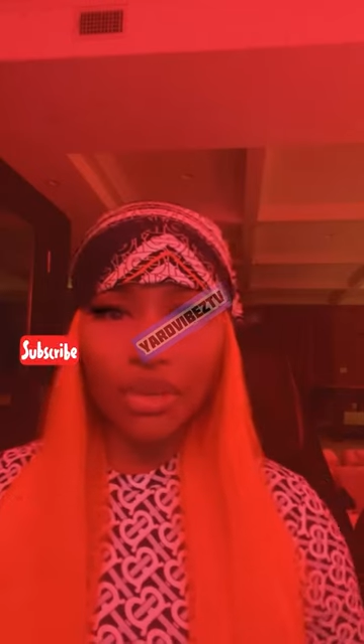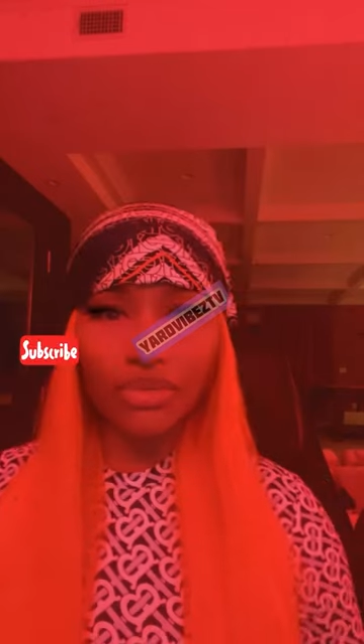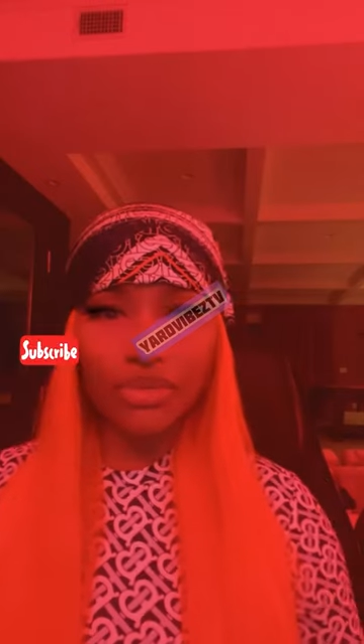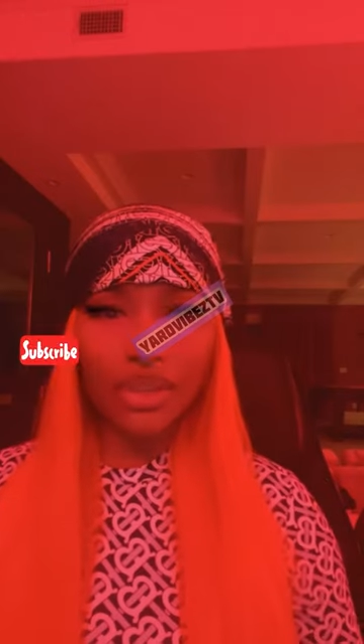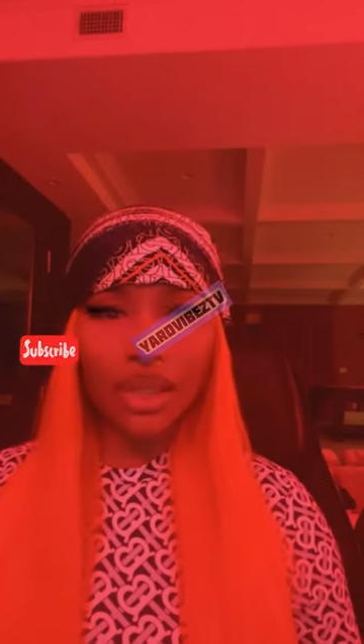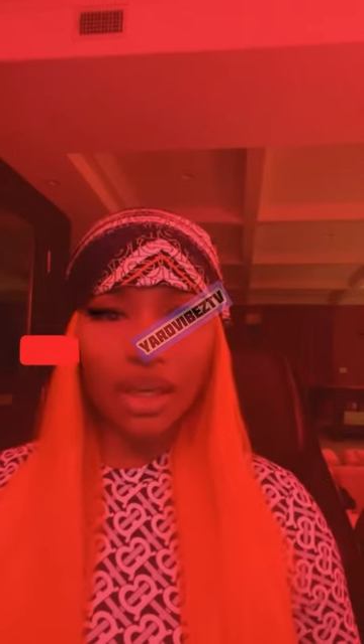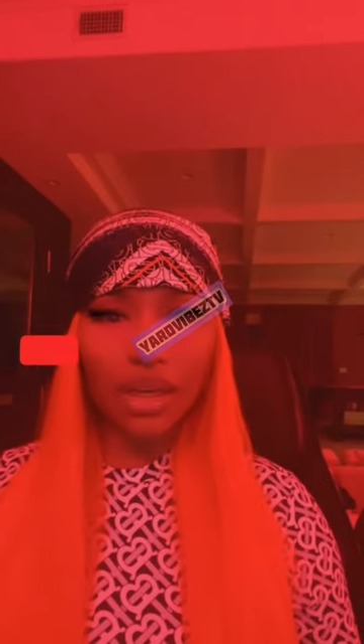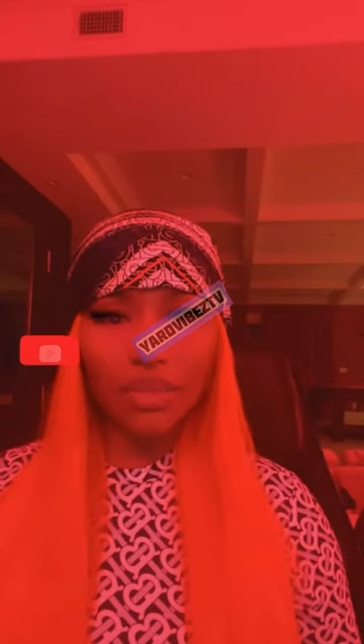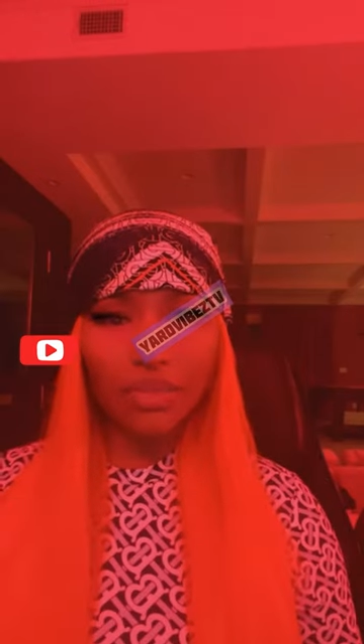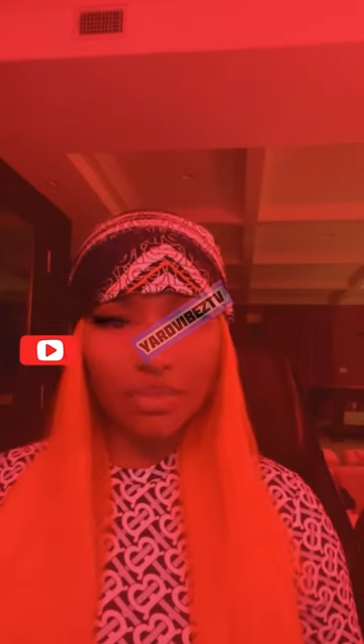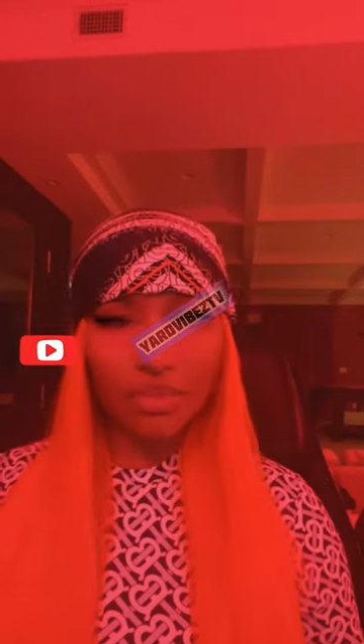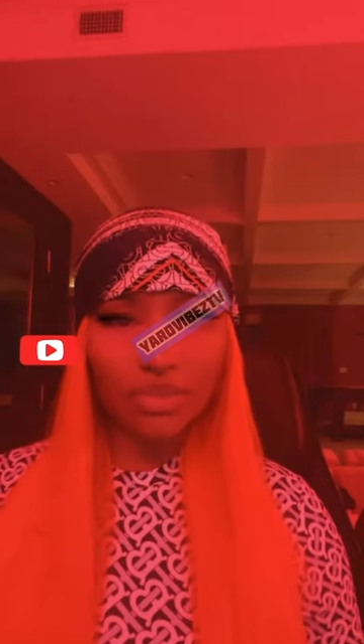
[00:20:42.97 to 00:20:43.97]
of
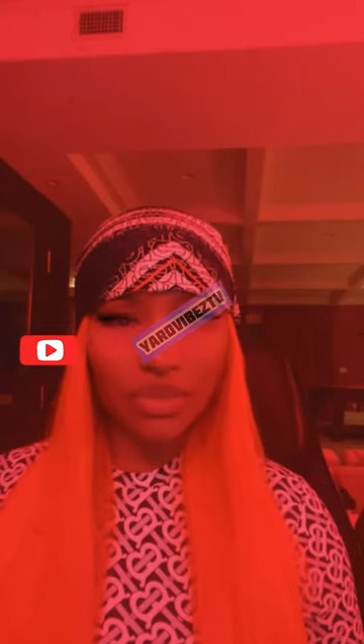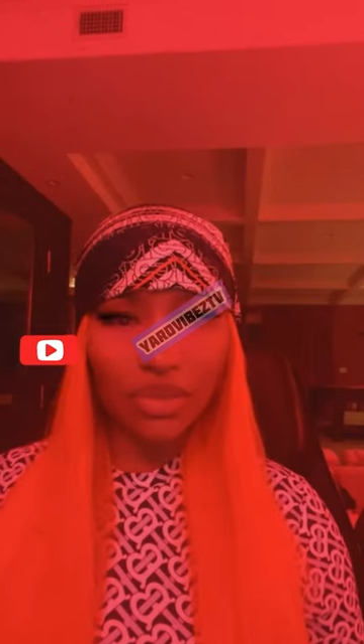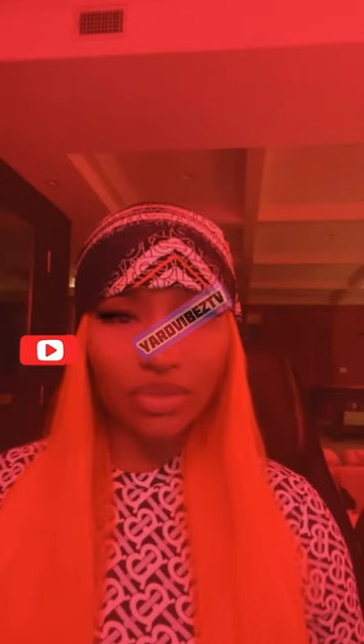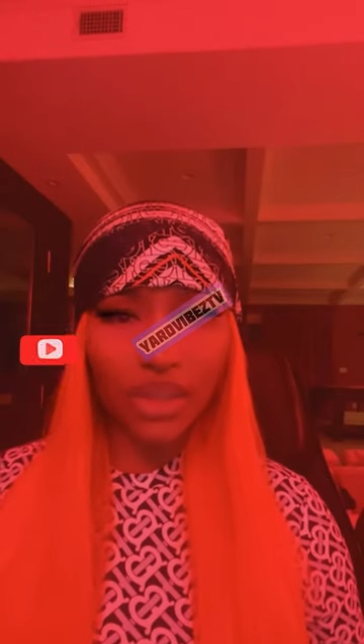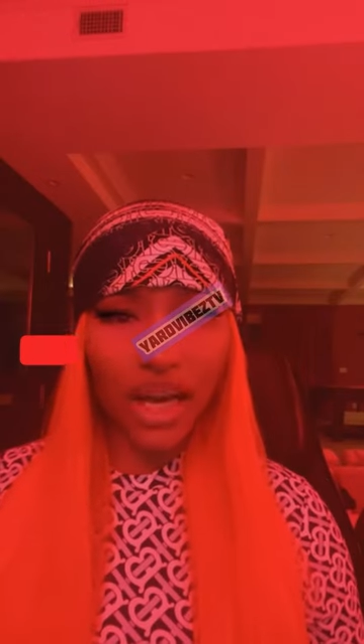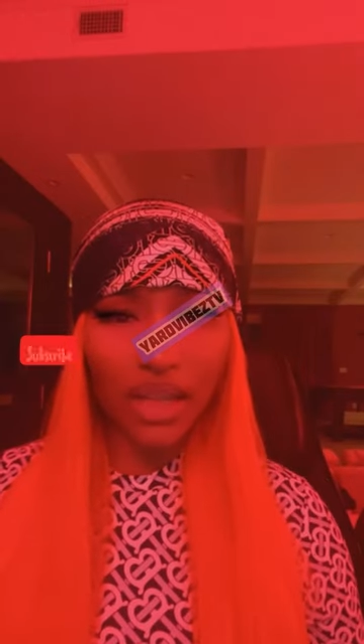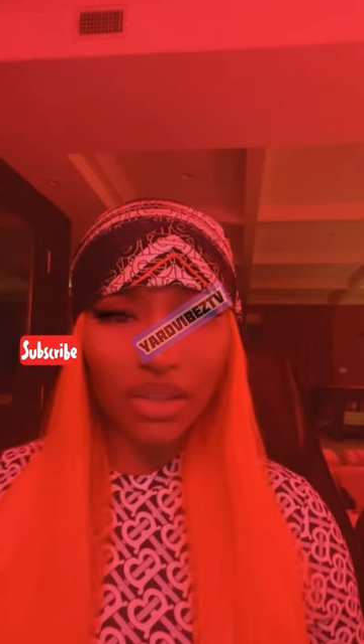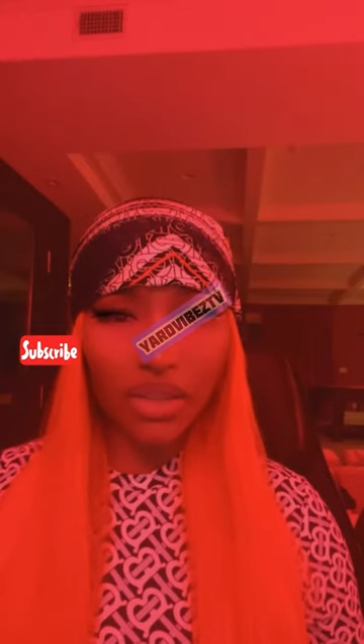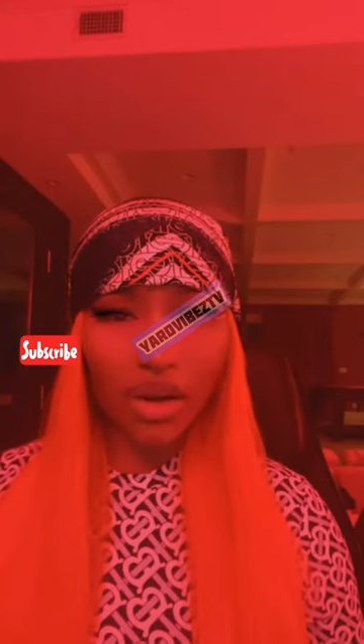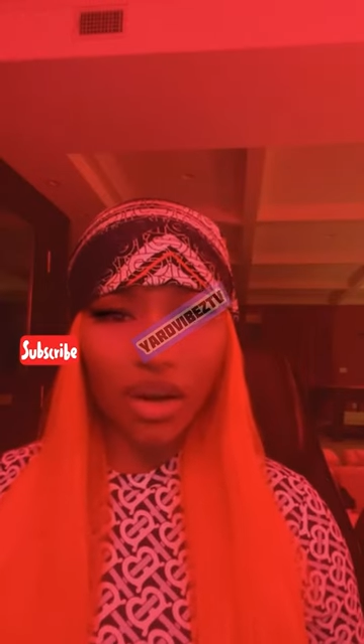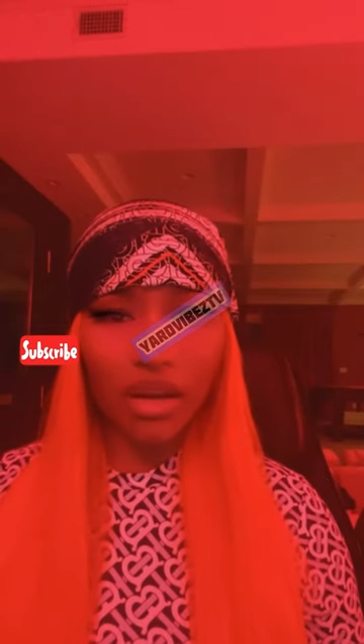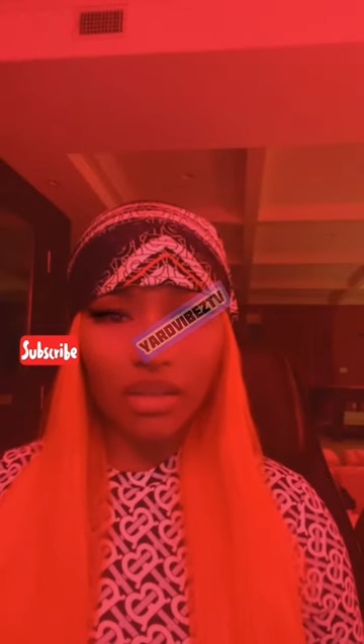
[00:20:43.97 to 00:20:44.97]
dance
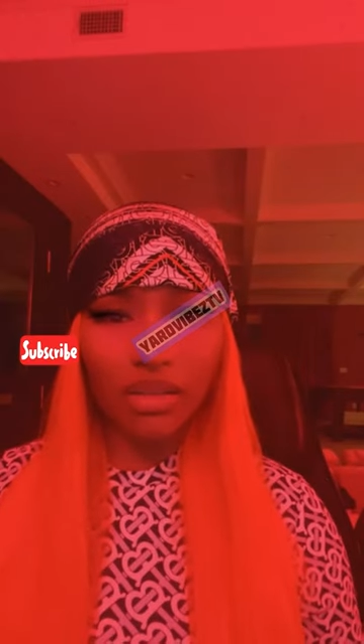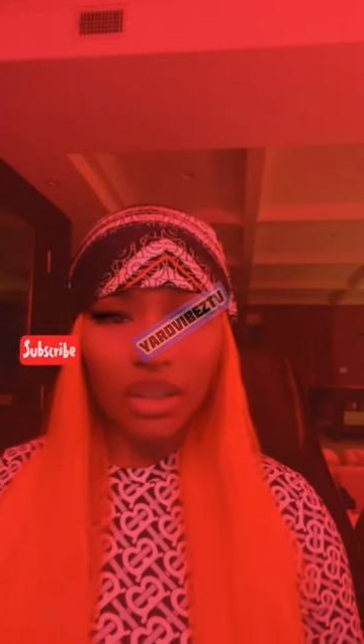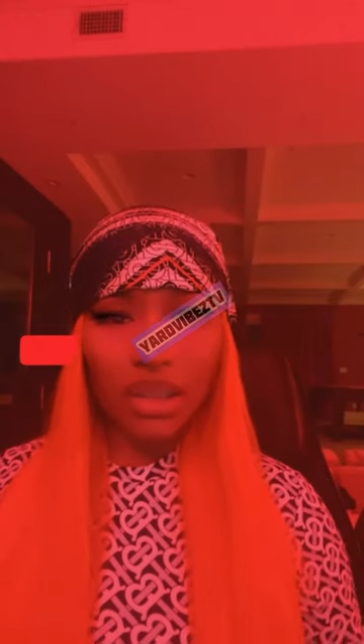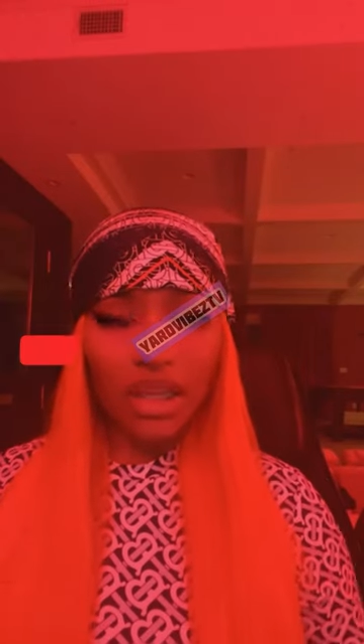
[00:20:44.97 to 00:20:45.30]
hall.